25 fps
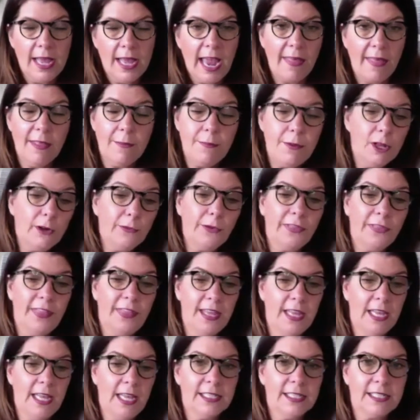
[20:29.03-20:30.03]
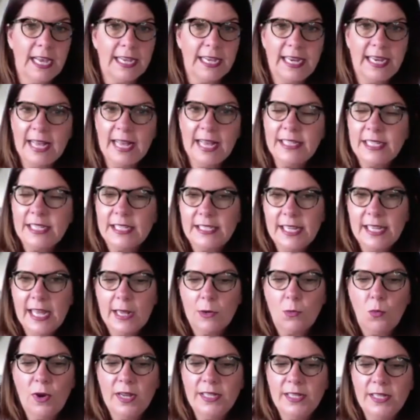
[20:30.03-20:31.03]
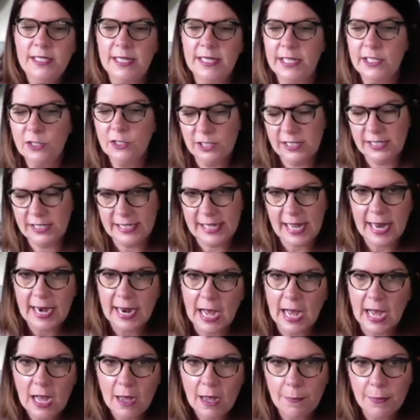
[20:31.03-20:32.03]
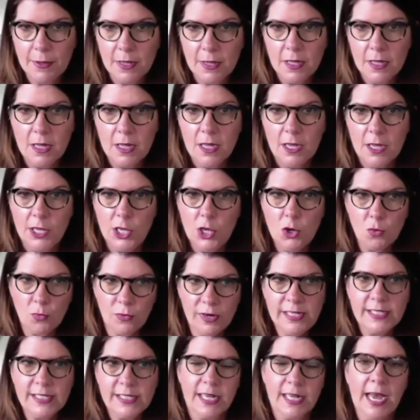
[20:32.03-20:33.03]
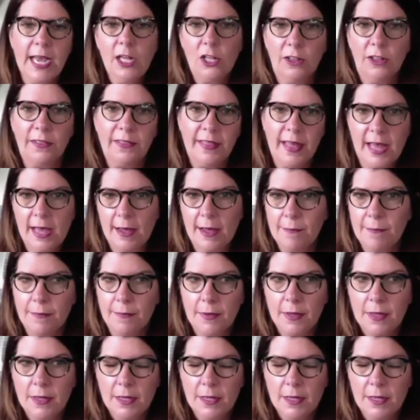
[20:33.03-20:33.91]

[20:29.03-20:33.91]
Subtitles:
And the beautiful thing is, like Nancy said, once these are set up, you recycle them.